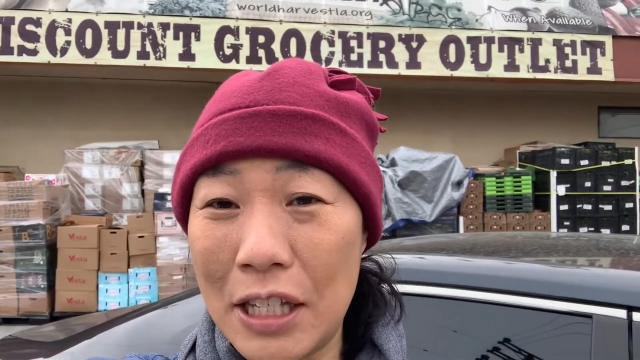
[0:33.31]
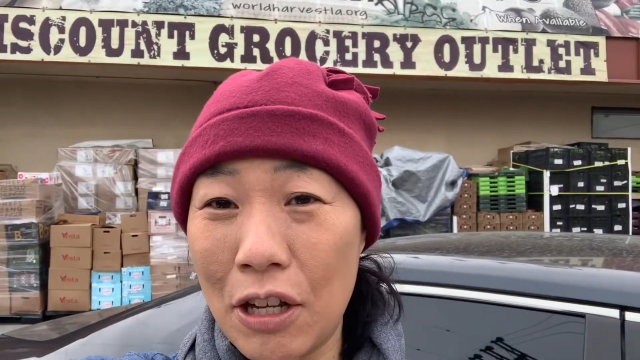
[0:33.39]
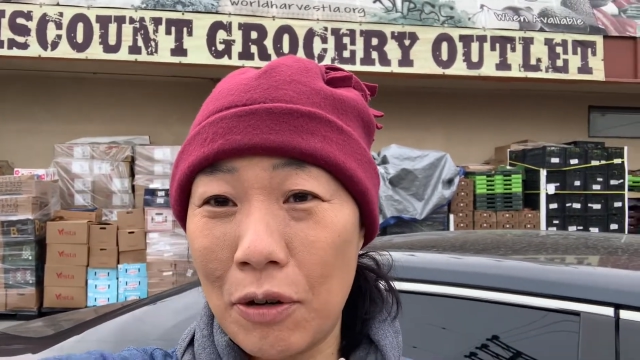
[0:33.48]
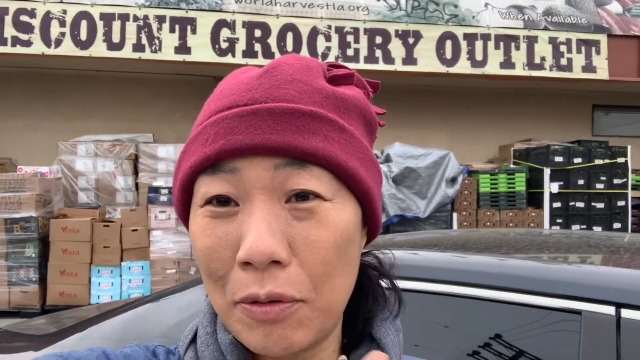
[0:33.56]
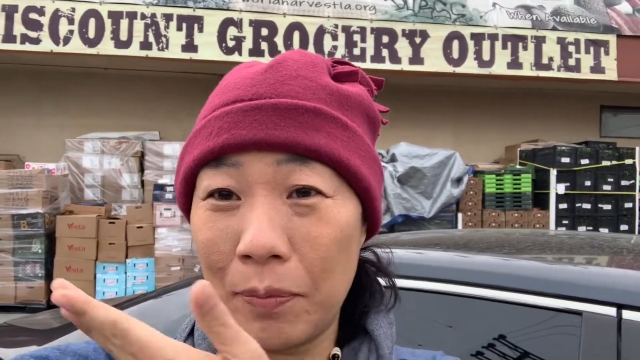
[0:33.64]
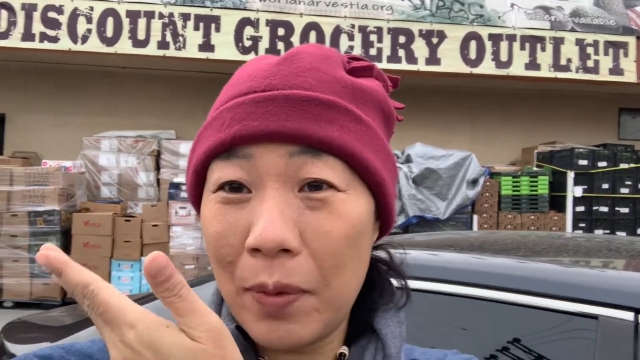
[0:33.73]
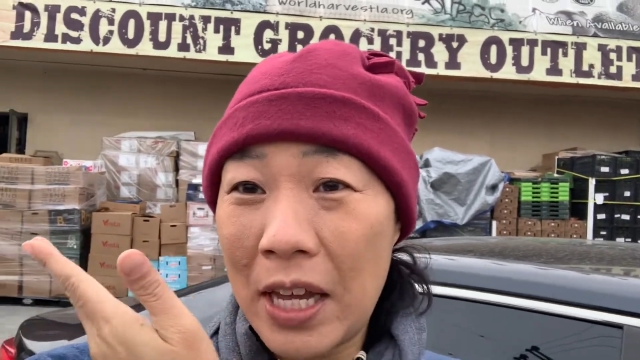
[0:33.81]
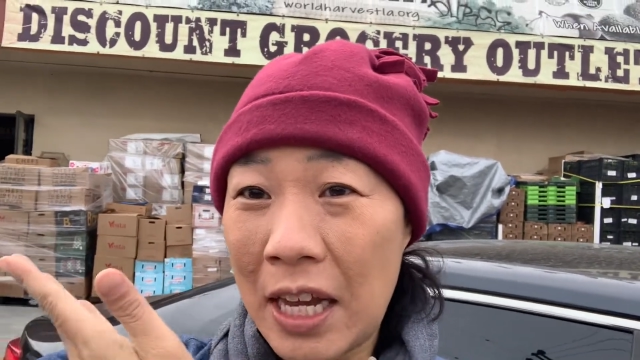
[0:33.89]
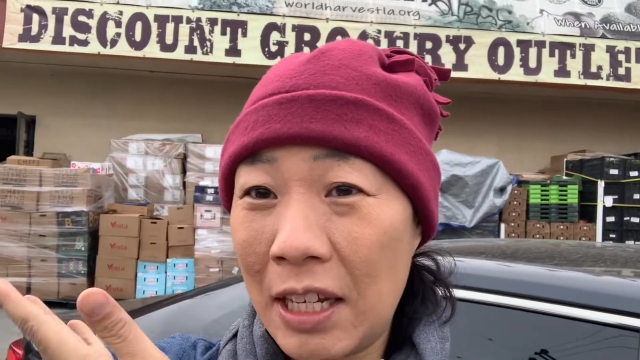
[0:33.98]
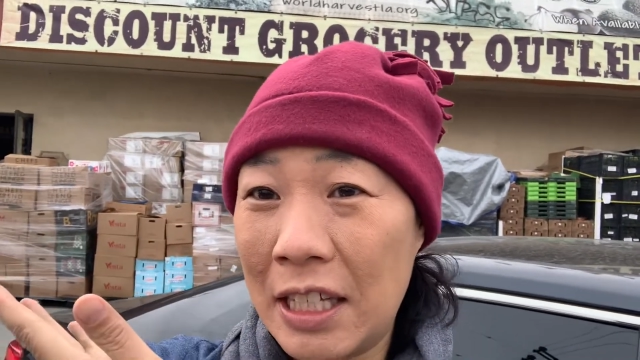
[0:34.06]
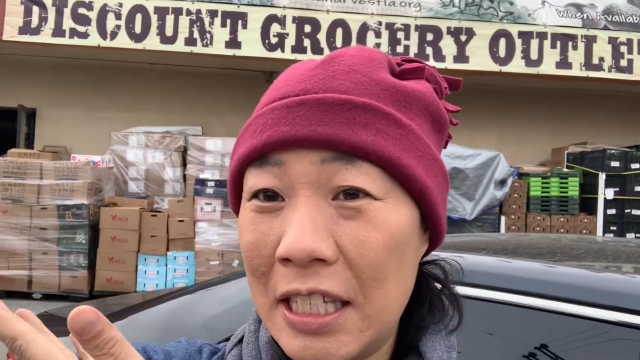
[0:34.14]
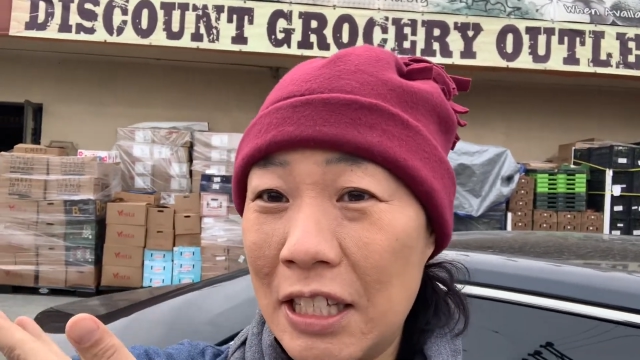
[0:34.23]
So
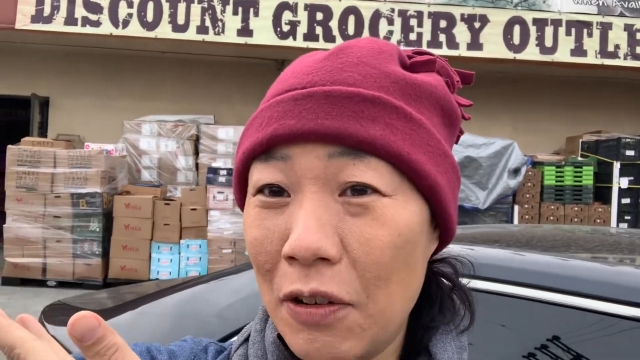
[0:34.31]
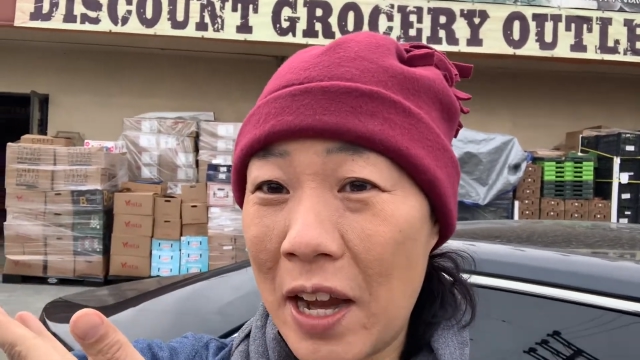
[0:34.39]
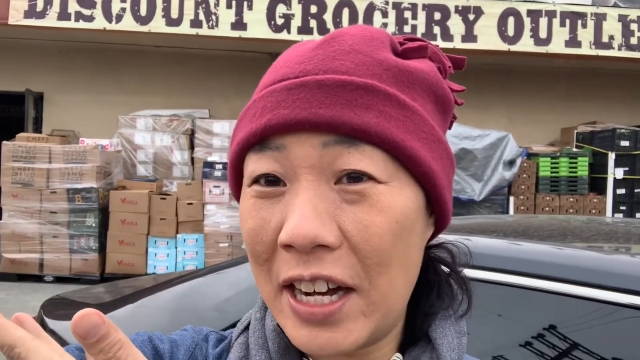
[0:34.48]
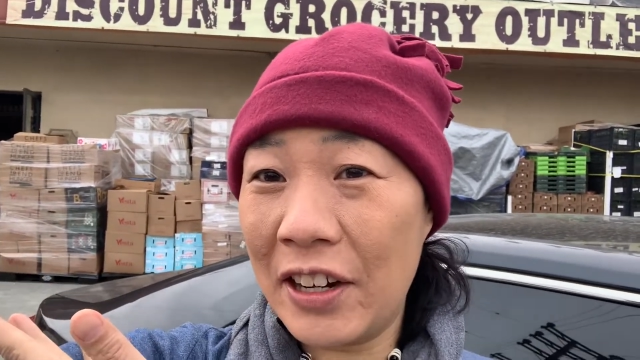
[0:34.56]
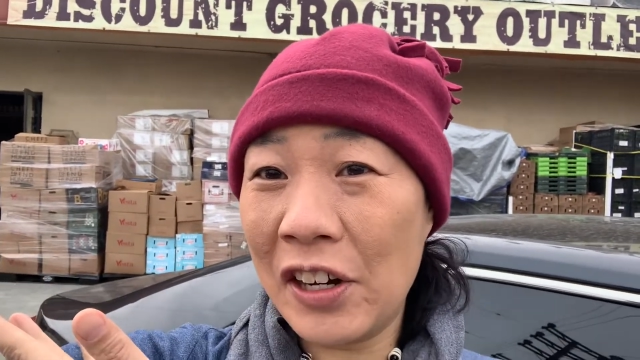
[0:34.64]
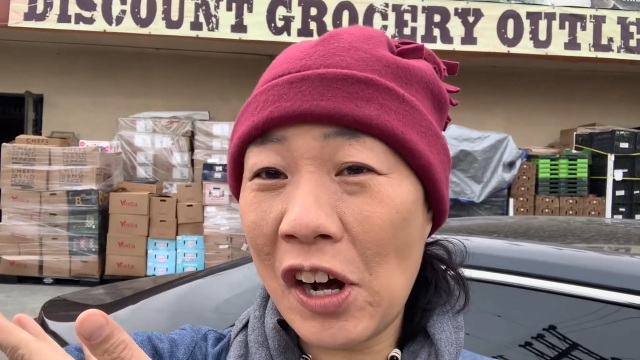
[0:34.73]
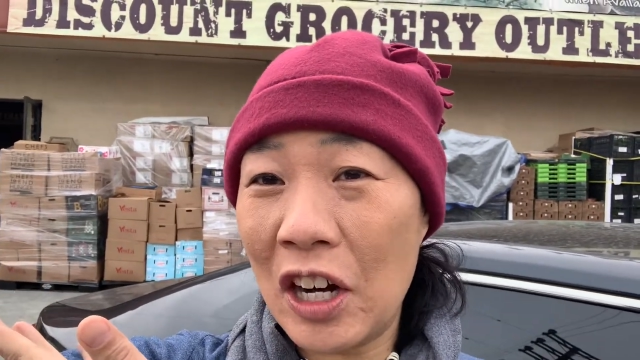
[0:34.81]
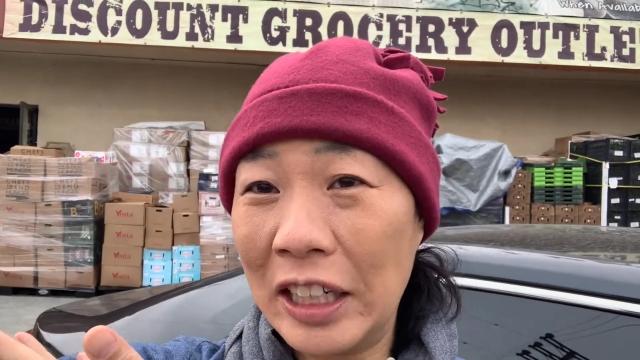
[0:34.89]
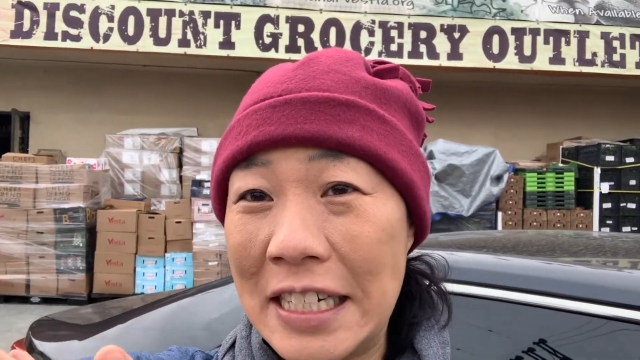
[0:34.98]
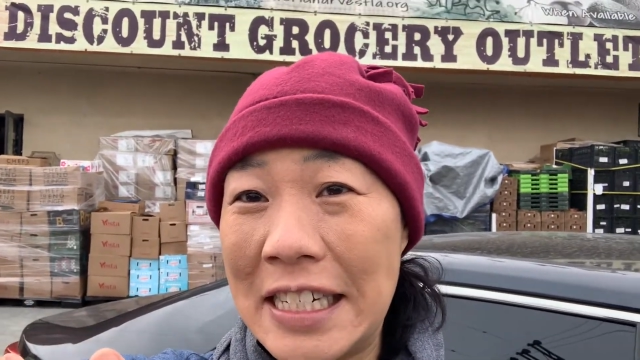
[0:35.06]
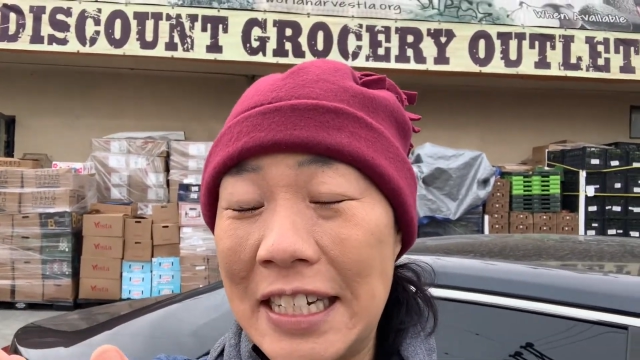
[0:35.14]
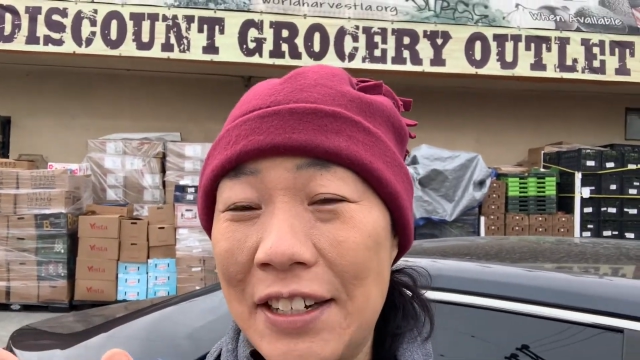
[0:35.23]
uh, this is located in
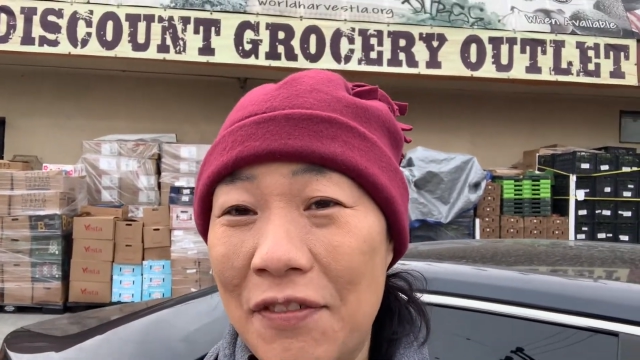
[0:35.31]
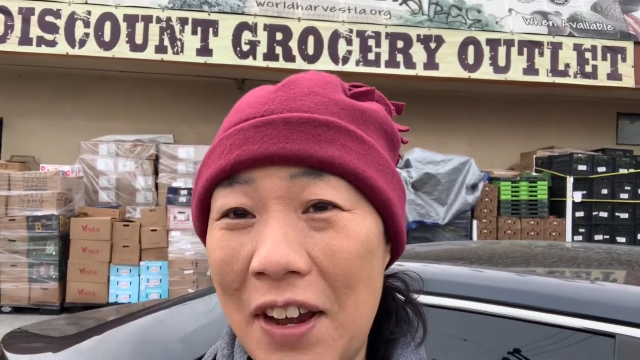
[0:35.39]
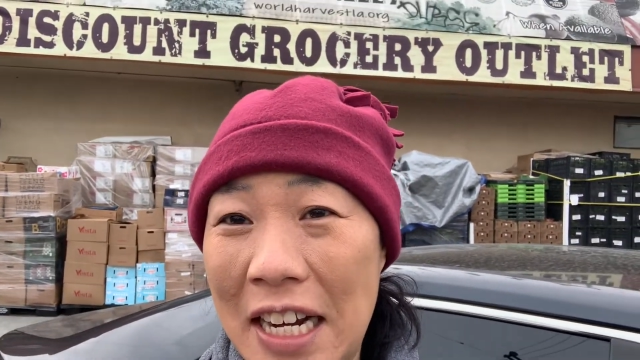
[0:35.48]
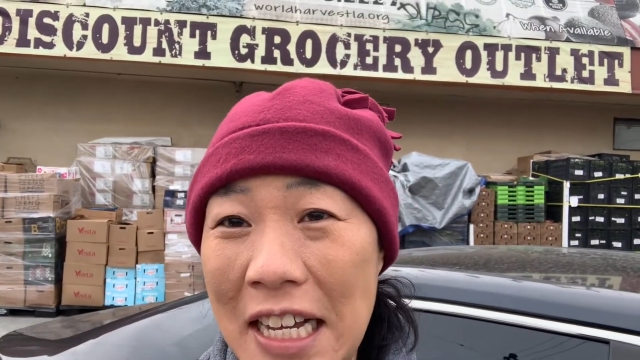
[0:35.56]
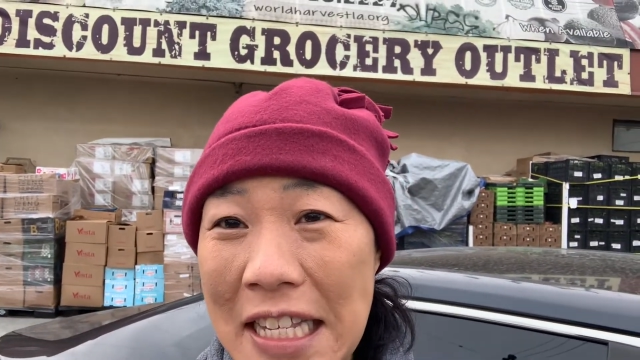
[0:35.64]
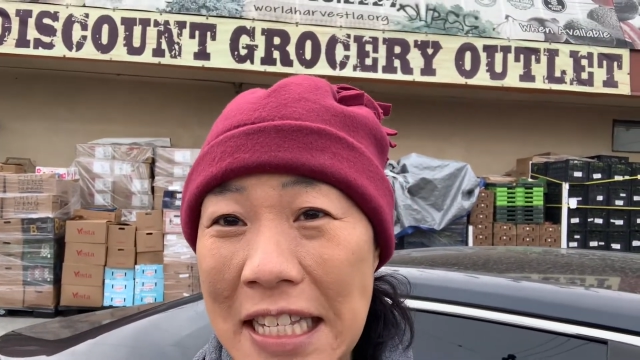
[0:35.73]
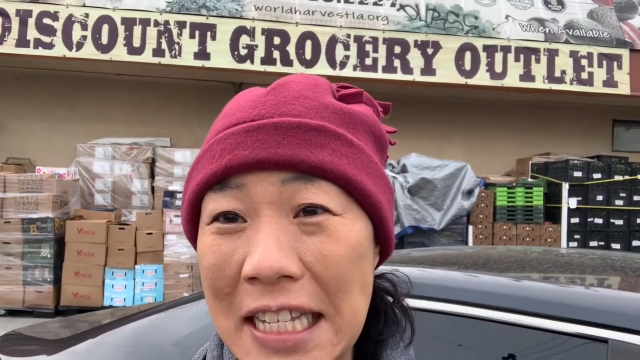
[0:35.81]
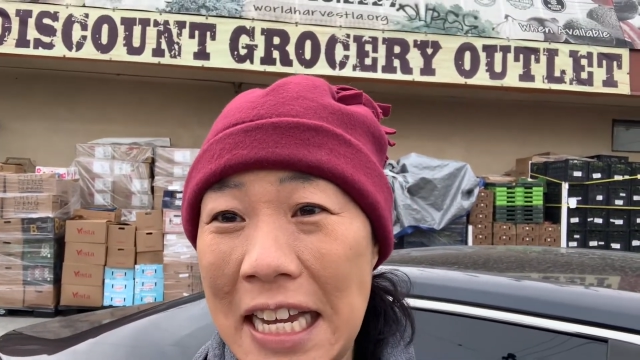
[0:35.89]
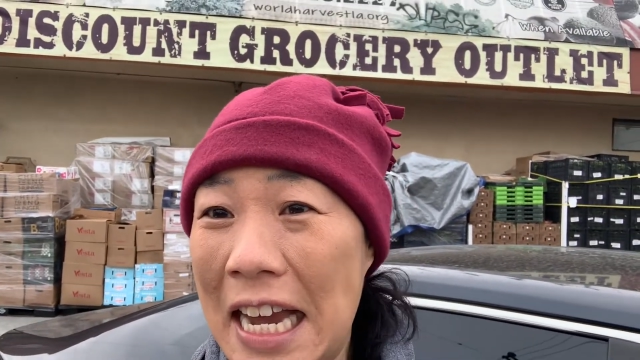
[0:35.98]
Arlington and Venice.